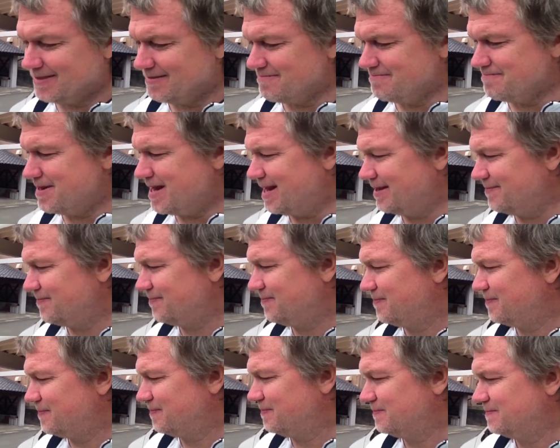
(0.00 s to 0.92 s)
But
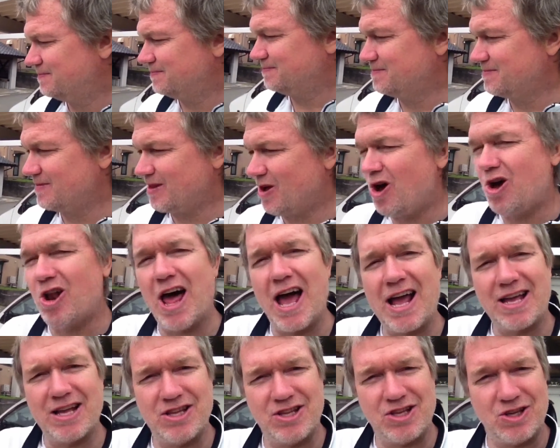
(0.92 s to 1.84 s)
all I
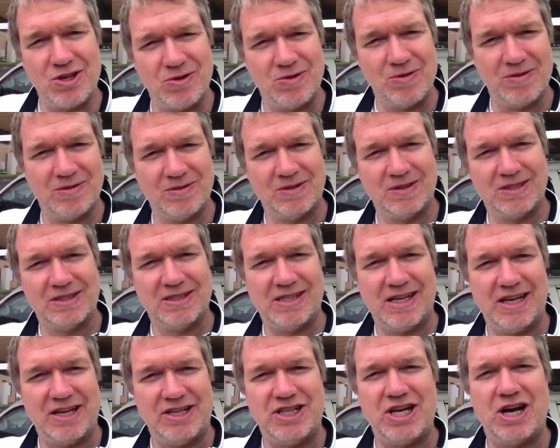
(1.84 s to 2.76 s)
can do
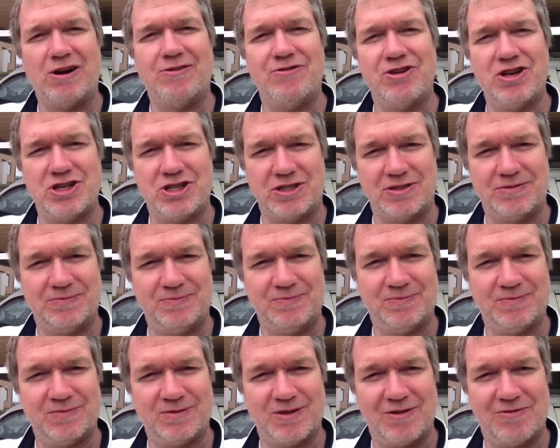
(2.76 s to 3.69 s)
is share a vision
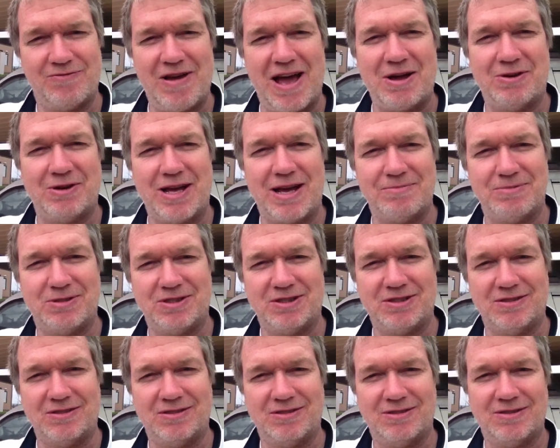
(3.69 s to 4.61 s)
of Foundups
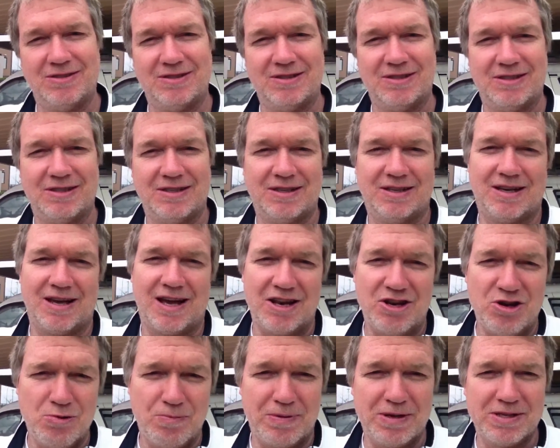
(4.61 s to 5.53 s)
and a
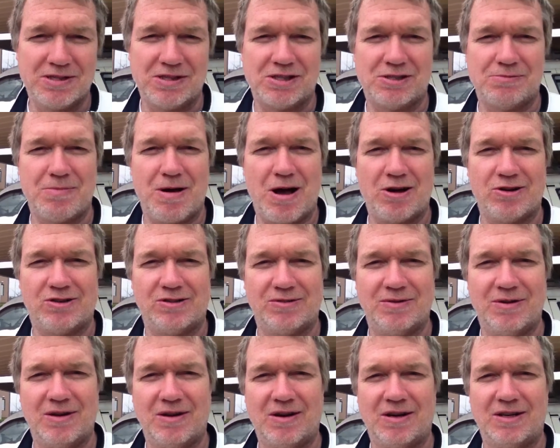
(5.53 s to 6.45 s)
new business model
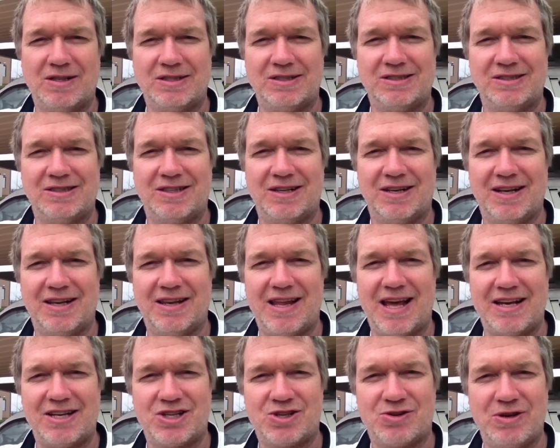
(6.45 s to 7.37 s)

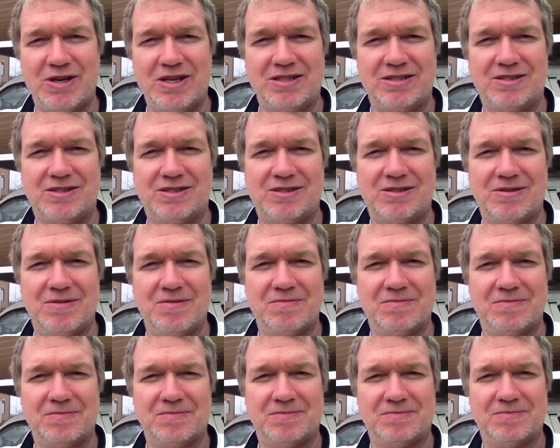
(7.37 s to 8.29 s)
that treats
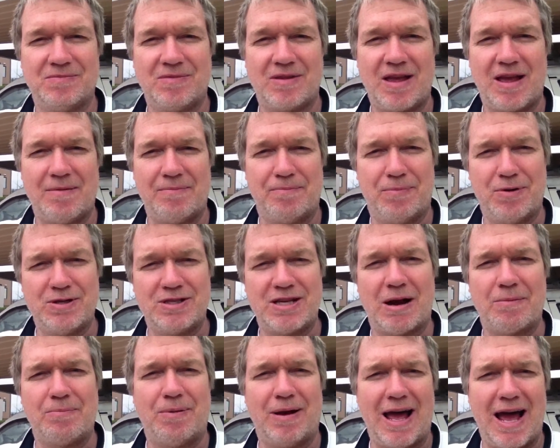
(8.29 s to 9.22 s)
and puts
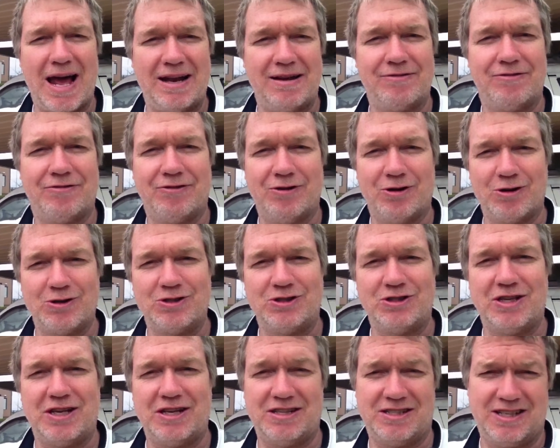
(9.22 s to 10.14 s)
our planet
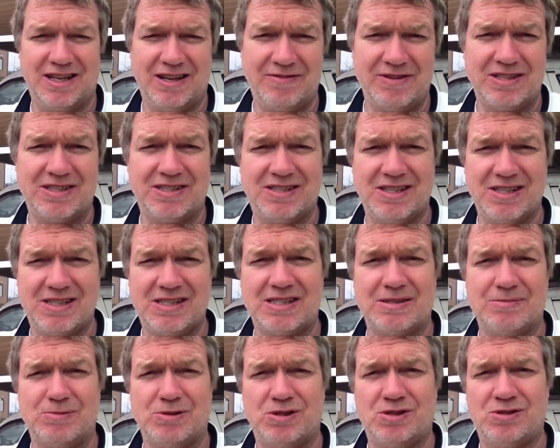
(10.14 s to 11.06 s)
first and its living
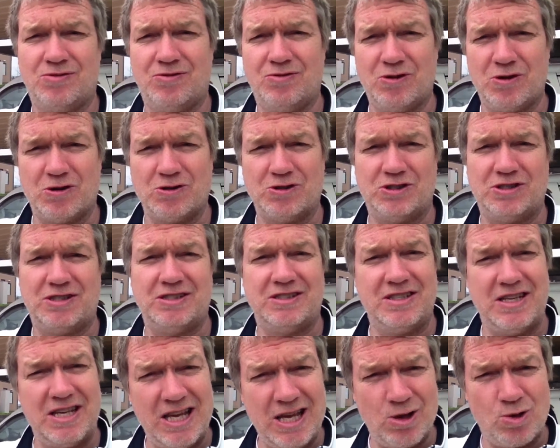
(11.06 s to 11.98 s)
systems first, as
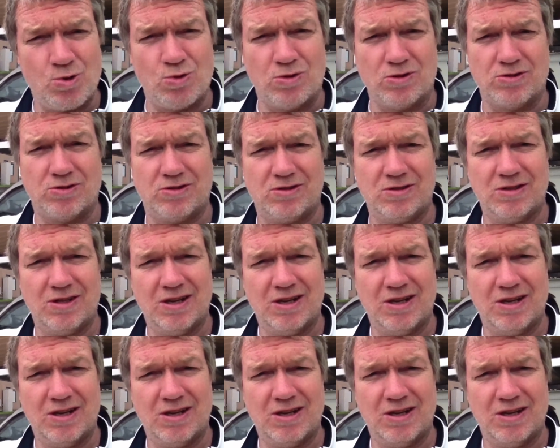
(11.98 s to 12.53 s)
equals.